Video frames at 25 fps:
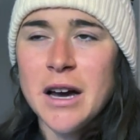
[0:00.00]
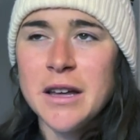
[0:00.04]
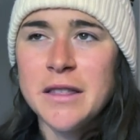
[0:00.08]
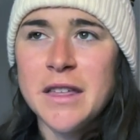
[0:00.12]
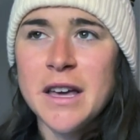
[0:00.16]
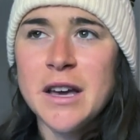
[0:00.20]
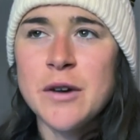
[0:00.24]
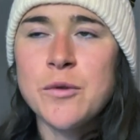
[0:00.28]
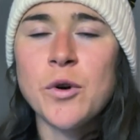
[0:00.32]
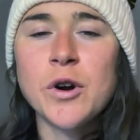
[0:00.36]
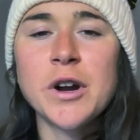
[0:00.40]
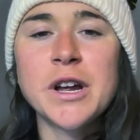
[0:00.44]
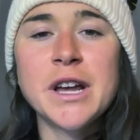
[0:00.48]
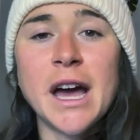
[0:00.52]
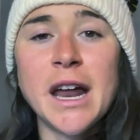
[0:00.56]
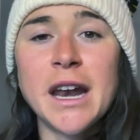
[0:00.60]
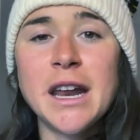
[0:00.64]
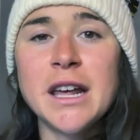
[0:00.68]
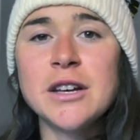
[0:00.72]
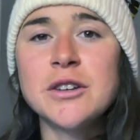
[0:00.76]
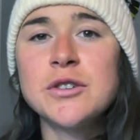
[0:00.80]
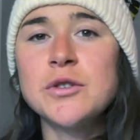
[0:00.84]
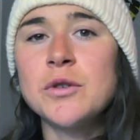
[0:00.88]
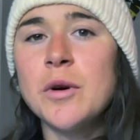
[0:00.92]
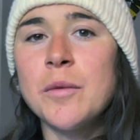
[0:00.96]
I think we're
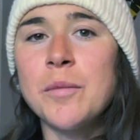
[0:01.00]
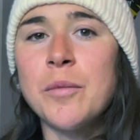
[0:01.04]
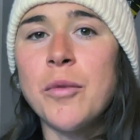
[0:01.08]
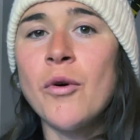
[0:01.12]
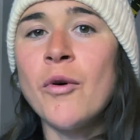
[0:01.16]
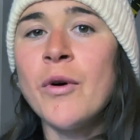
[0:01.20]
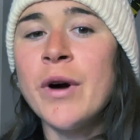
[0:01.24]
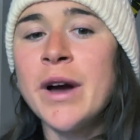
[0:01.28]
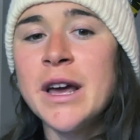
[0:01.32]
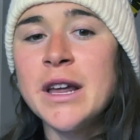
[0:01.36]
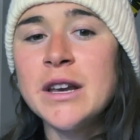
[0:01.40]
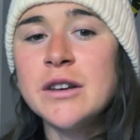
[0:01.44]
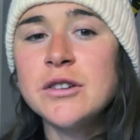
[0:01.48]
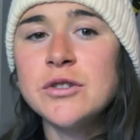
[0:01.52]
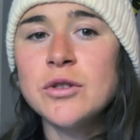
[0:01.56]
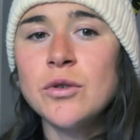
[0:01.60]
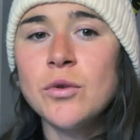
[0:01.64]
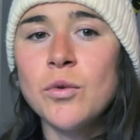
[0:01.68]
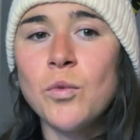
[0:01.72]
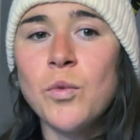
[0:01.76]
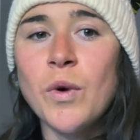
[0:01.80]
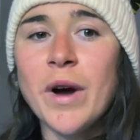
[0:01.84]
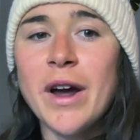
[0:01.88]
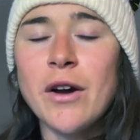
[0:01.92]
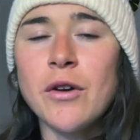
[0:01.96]
getting to a
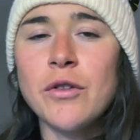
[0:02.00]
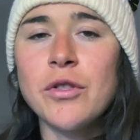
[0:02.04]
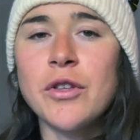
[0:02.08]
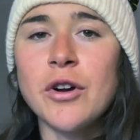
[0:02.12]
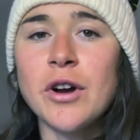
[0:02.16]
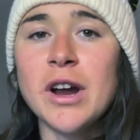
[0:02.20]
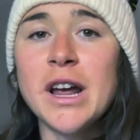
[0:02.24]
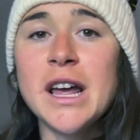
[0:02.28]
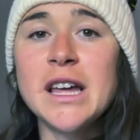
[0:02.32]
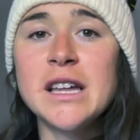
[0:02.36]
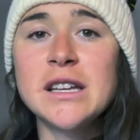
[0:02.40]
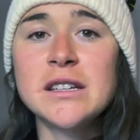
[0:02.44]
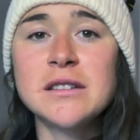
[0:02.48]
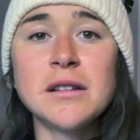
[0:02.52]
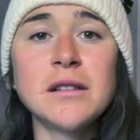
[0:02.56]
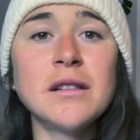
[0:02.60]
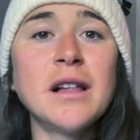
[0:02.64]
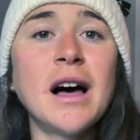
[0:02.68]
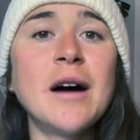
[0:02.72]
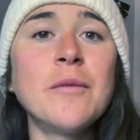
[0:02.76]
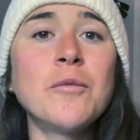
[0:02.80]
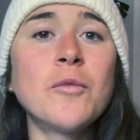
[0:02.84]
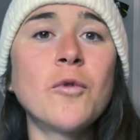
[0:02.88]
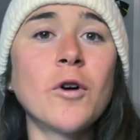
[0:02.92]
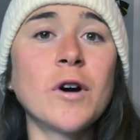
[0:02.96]
point where there is a
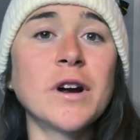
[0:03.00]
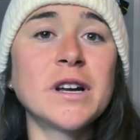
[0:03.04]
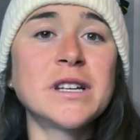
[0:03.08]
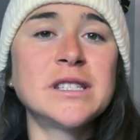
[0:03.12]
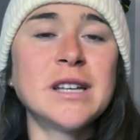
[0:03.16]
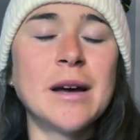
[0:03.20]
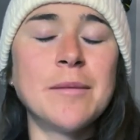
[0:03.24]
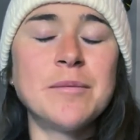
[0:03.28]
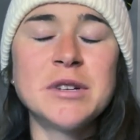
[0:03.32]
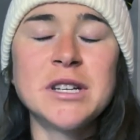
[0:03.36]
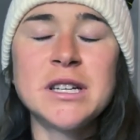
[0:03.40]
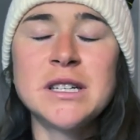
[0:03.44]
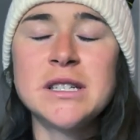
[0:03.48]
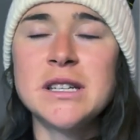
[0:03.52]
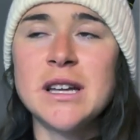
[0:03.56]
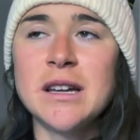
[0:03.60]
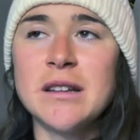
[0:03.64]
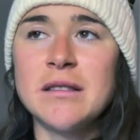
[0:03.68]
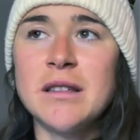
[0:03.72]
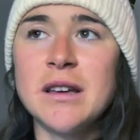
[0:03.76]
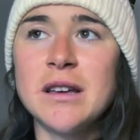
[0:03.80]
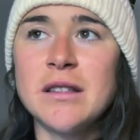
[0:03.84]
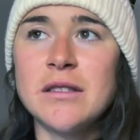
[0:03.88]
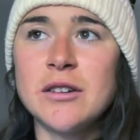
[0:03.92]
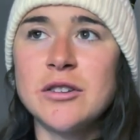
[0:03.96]
lot more
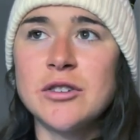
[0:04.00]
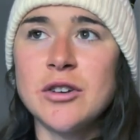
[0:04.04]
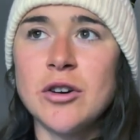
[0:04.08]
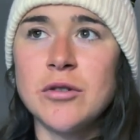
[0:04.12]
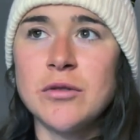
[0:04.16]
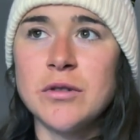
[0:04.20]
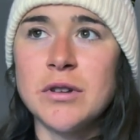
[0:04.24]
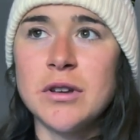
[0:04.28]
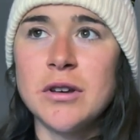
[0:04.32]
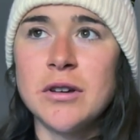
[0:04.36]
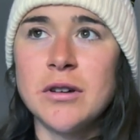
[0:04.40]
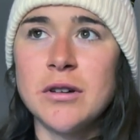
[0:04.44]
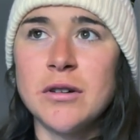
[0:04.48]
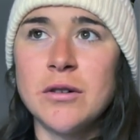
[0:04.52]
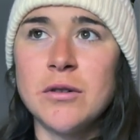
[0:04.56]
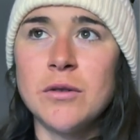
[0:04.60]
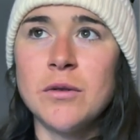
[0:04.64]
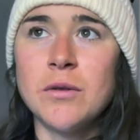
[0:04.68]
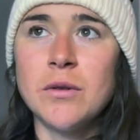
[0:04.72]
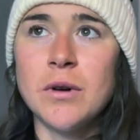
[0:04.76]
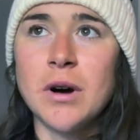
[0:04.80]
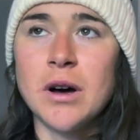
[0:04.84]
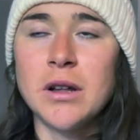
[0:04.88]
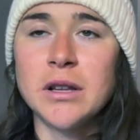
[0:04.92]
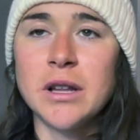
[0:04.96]
acceptance. I think the
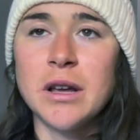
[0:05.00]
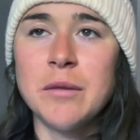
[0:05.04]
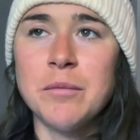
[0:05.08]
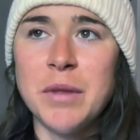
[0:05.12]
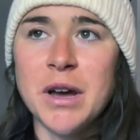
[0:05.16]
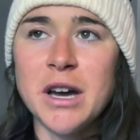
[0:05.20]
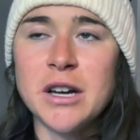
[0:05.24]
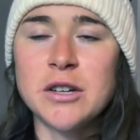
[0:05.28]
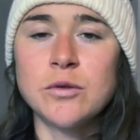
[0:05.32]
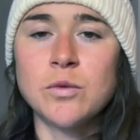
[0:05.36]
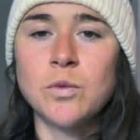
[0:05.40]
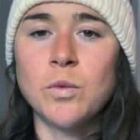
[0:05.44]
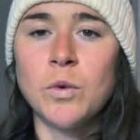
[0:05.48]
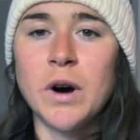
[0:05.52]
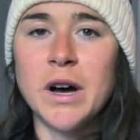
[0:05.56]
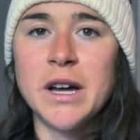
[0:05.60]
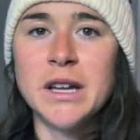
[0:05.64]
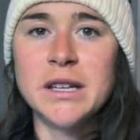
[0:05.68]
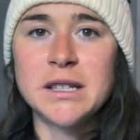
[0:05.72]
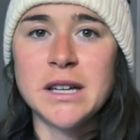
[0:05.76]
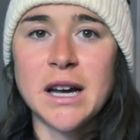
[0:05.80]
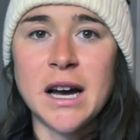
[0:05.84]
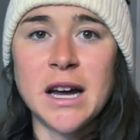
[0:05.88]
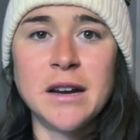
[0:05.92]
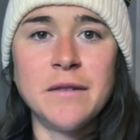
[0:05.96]
Tokyo Olympics
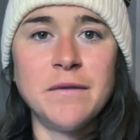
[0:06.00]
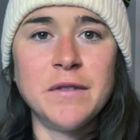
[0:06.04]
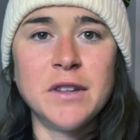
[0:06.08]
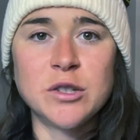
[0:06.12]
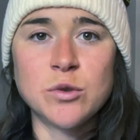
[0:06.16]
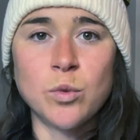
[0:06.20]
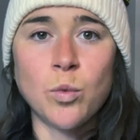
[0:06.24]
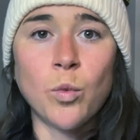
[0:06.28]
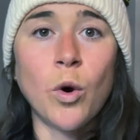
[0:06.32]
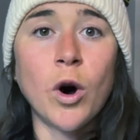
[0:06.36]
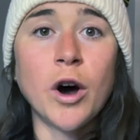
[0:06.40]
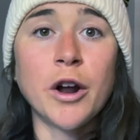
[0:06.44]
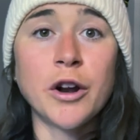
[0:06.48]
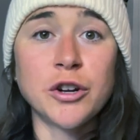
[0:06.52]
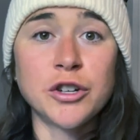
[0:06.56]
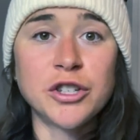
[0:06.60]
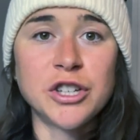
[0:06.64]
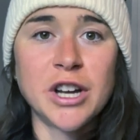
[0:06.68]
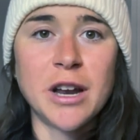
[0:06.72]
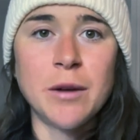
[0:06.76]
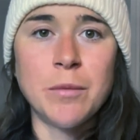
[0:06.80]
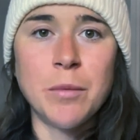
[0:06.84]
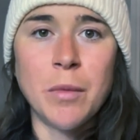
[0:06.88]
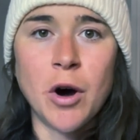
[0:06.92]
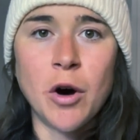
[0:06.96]
was kind of this
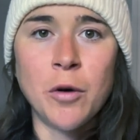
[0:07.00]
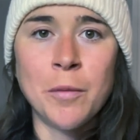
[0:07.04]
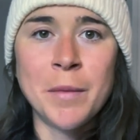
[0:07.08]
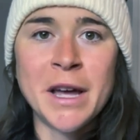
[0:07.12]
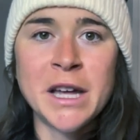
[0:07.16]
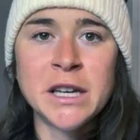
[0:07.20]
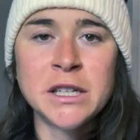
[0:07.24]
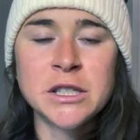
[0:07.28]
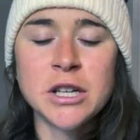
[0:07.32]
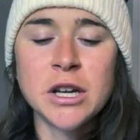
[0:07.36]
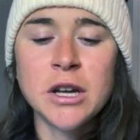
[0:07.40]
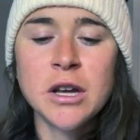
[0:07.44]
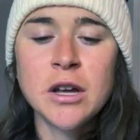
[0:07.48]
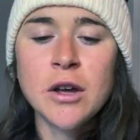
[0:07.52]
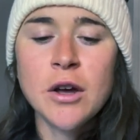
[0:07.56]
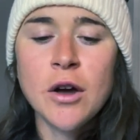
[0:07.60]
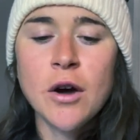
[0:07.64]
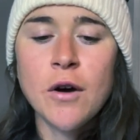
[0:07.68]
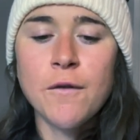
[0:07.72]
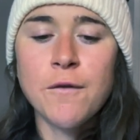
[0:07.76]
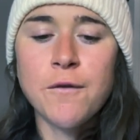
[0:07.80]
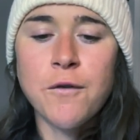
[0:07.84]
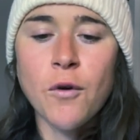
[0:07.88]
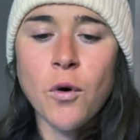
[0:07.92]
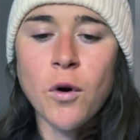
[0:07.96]
watershed moment
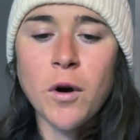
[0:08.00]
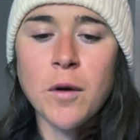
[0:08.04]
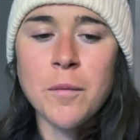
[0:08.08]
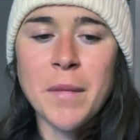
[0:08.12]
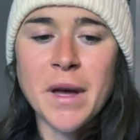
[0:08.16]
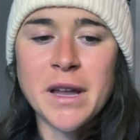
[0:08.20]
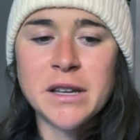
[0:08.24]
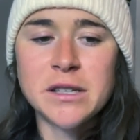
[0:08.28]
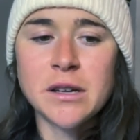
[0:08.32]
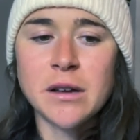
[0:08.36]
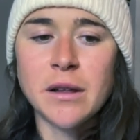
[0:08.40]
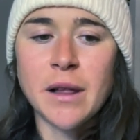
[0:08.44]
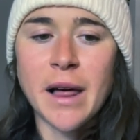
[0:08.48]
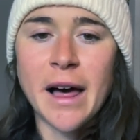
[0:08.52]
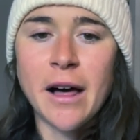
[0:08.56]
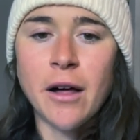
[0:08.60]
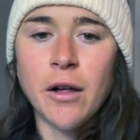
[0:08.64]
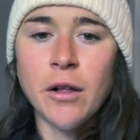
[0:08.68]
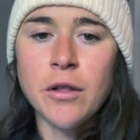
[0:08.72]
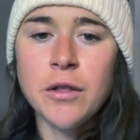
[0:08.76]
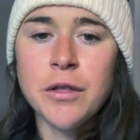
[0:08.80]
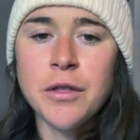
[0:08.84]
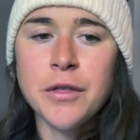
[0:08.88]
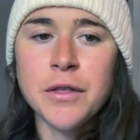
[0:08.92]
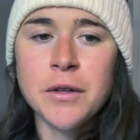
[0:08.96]
for mental
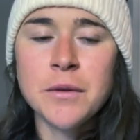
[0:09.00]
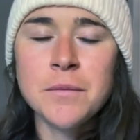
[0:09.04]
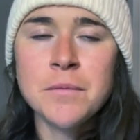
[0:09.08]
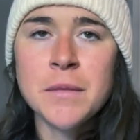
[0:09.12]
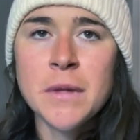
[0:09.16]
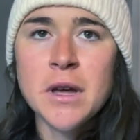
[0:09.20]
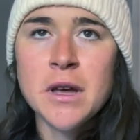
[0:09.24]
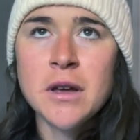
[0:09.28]
health.